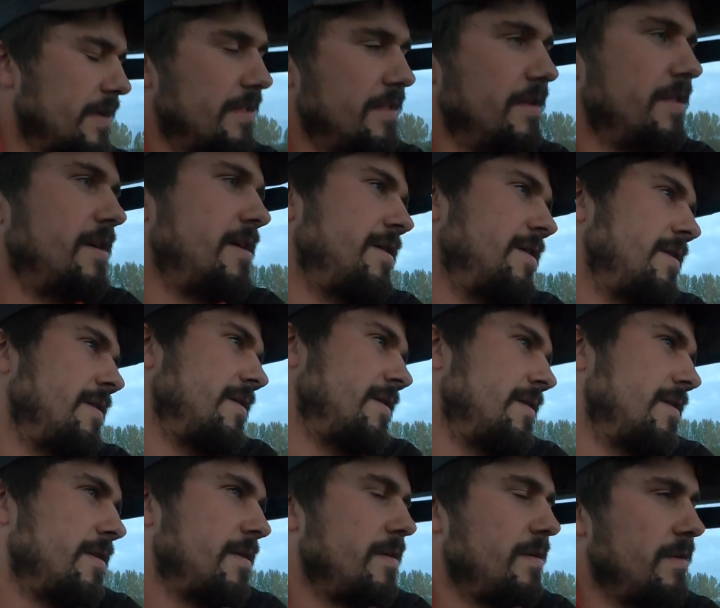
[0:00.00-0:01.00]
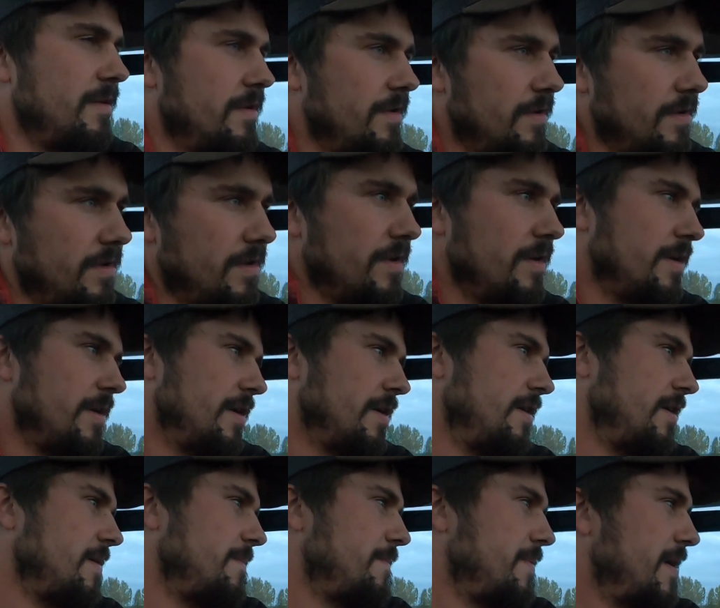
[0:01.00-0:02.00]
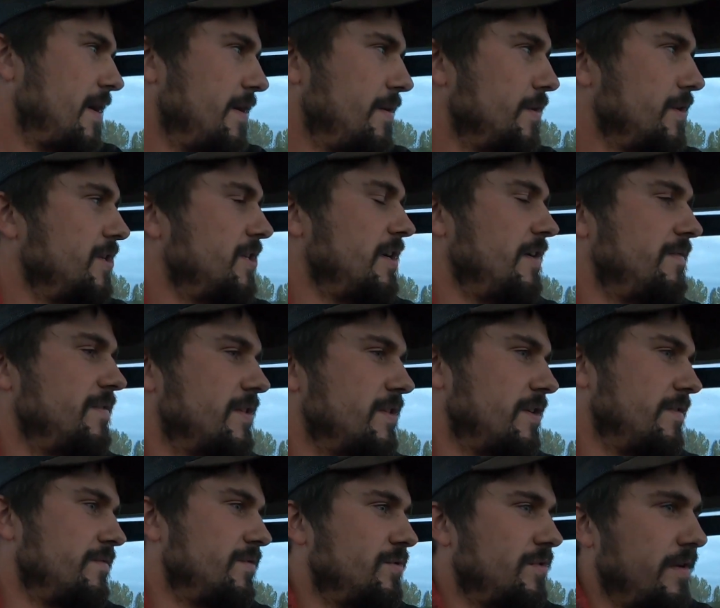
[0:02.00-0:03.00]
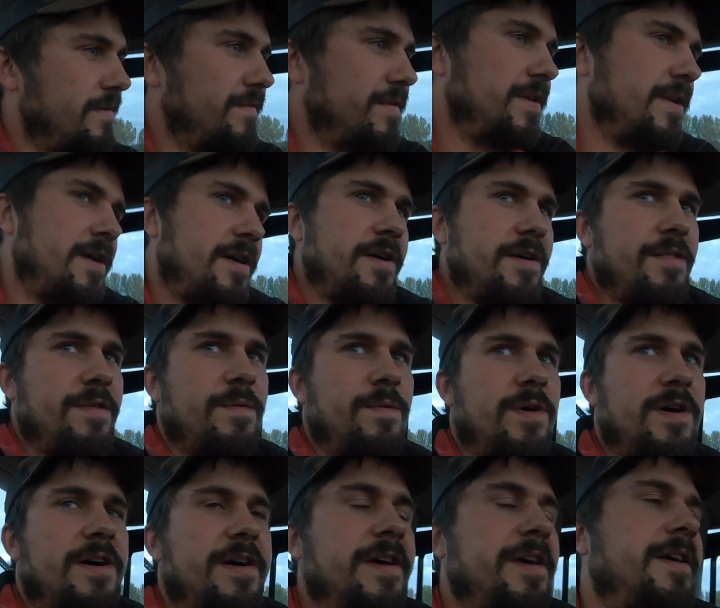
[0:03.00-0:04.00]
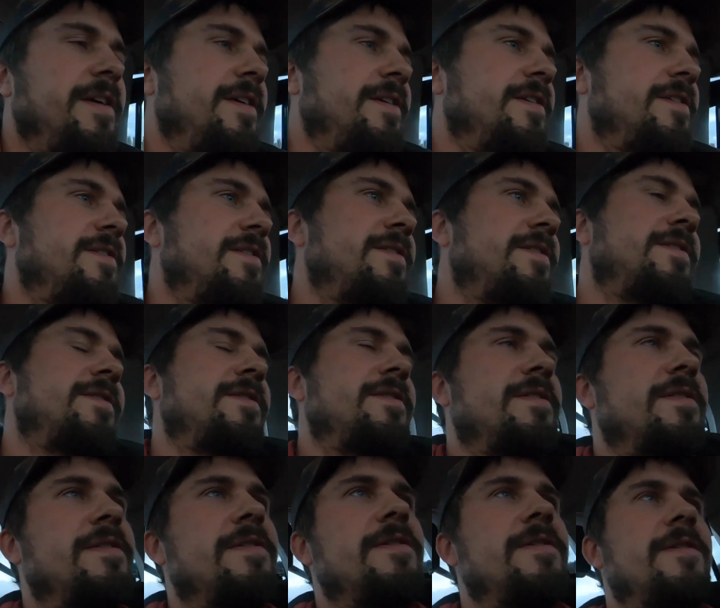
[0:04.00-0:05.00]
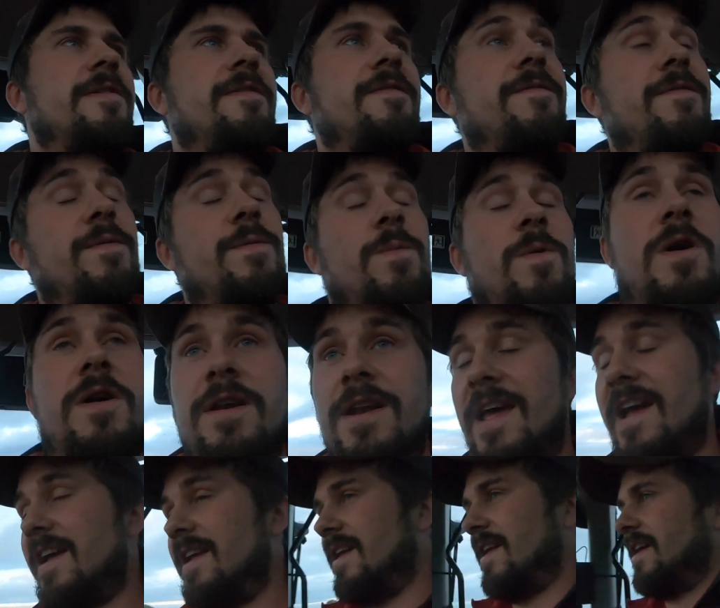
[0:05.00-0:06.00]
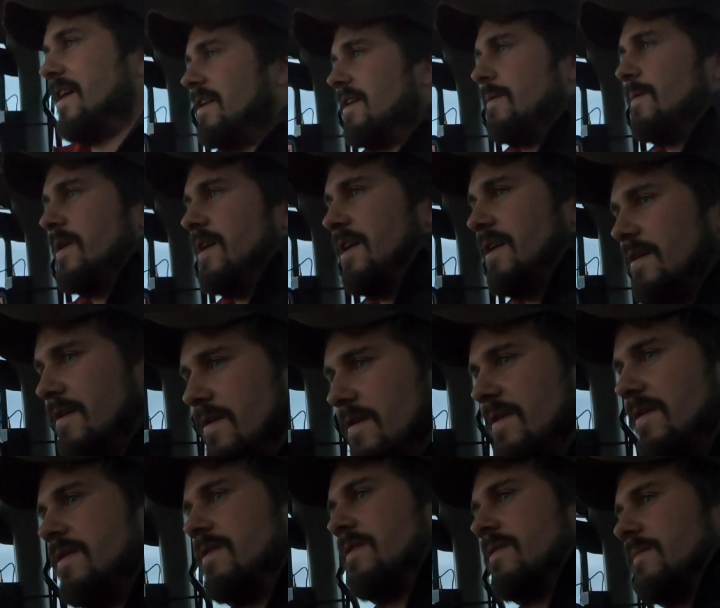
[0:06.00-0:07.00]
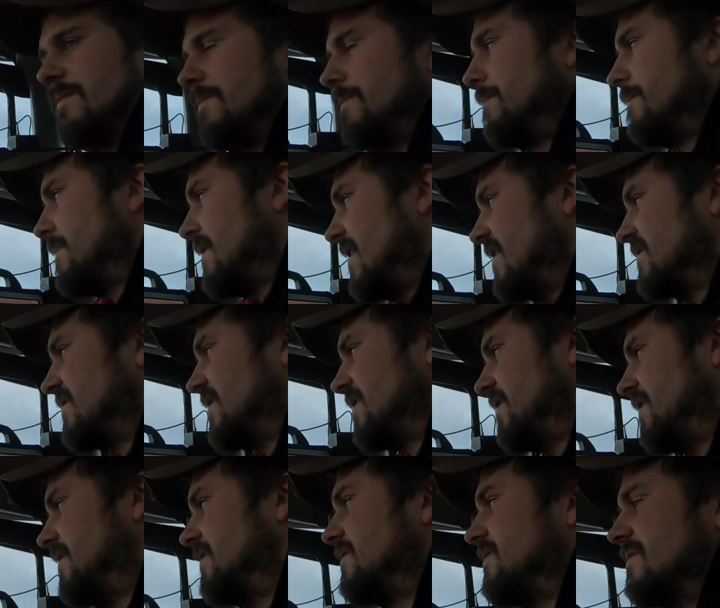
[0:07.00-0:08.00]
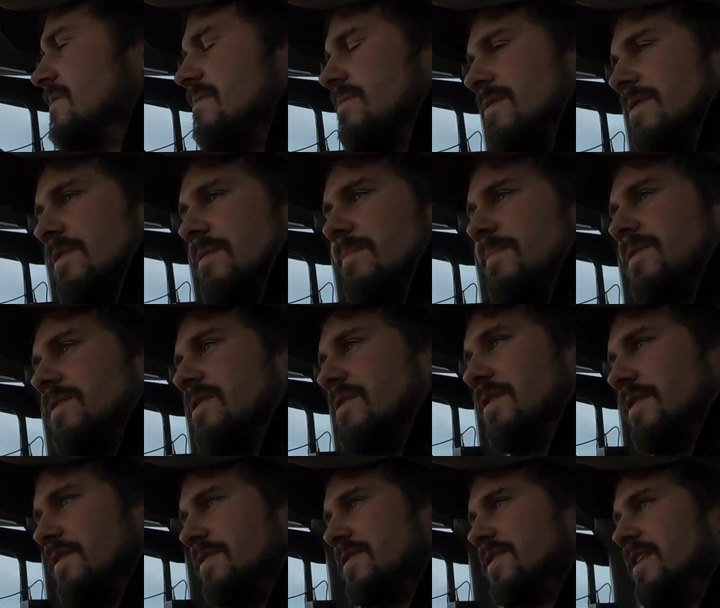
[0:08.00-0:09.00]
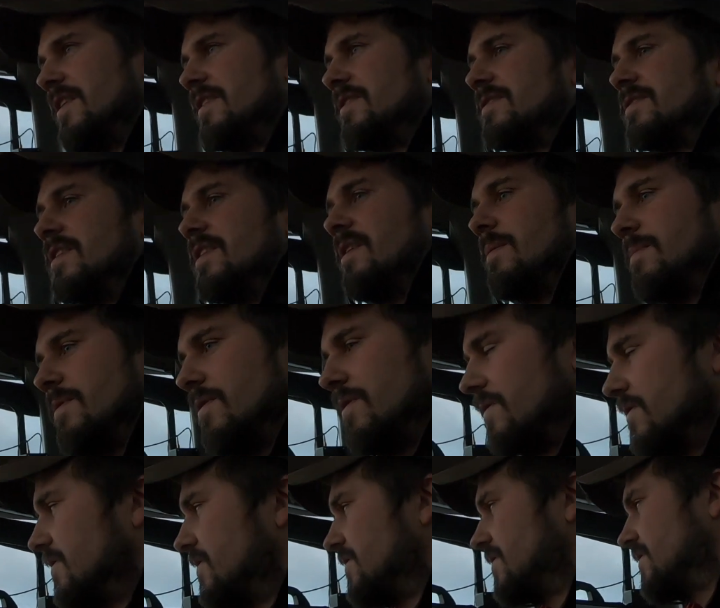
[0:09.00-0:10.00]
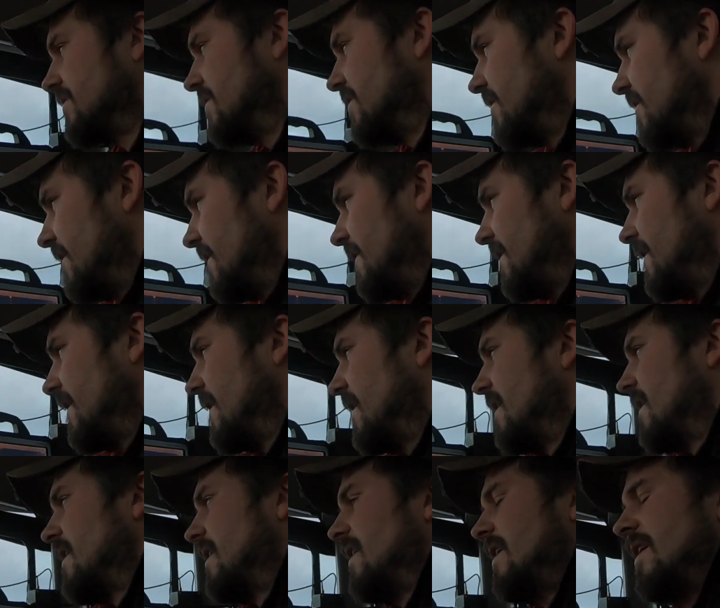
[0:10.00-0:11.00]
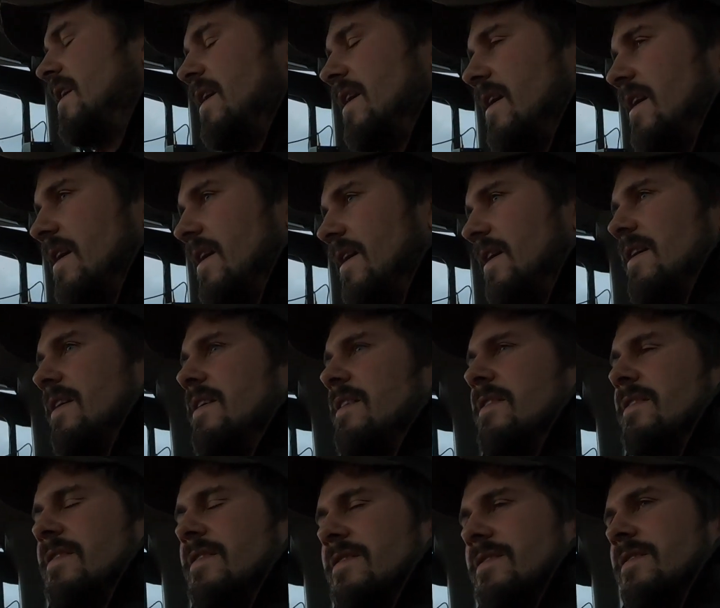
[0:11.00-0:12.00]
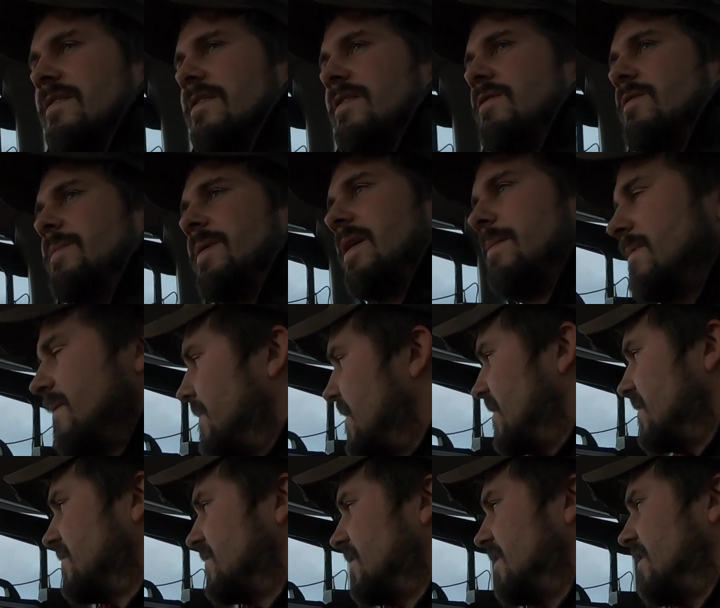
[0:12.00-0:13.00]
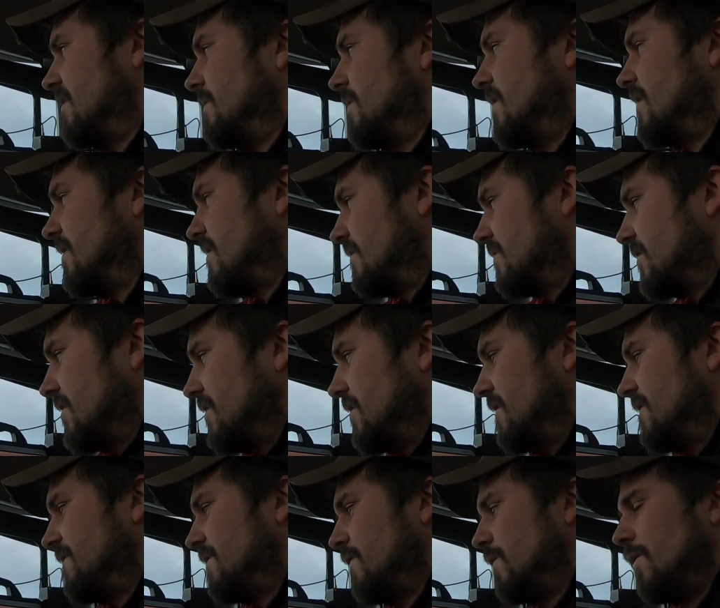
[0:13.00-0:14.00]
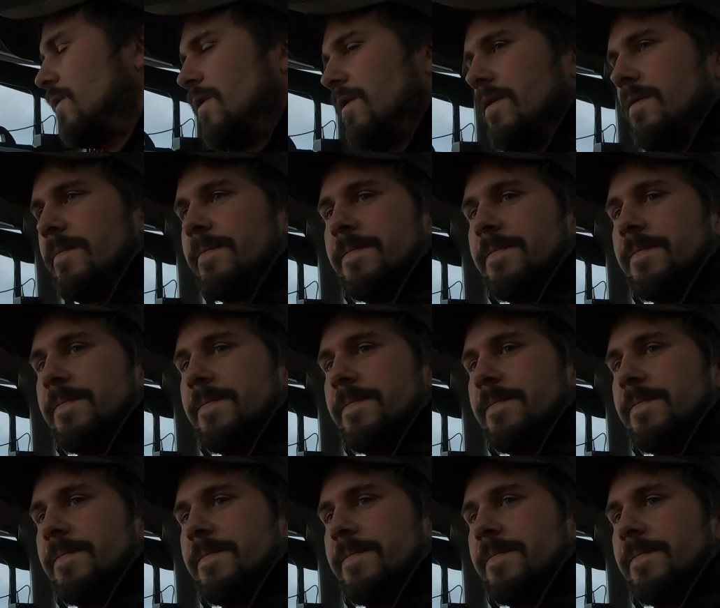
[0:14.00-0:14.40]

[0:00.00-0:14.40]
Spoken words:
think the only power shifts I've driven otherwise, from what lately anyway, are Massey's, the Dyna 6 gearbox, and little baby Massey with Dyna 4.